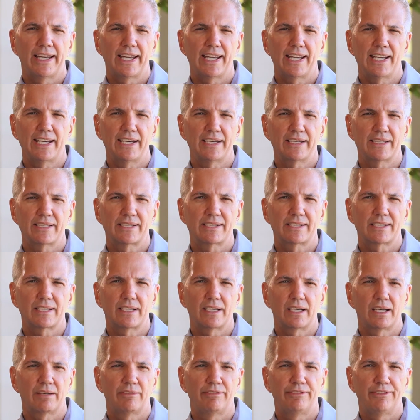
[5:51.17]
is
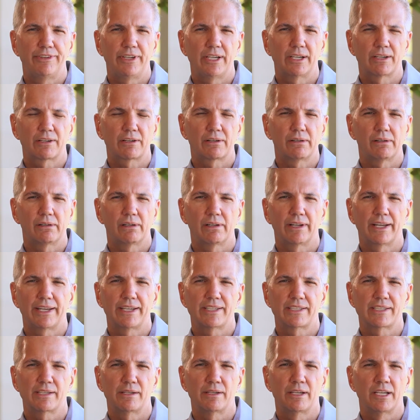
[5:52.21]
a vehicle,
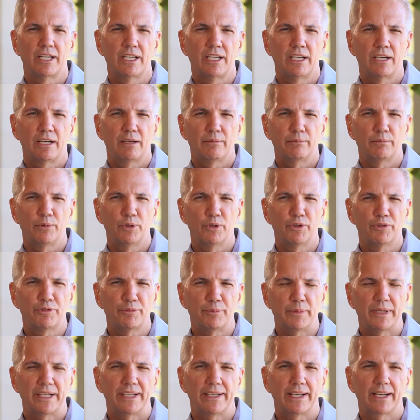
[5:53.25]
is a
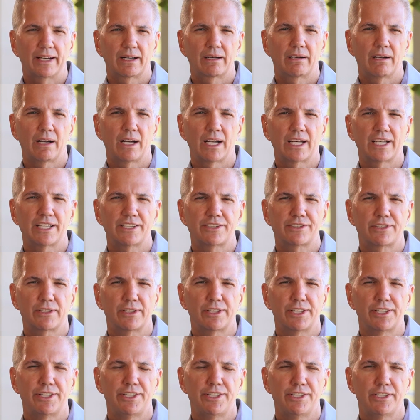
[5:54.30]
movement that God is
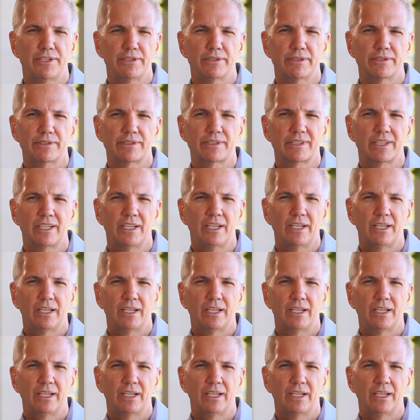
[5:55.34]
going to use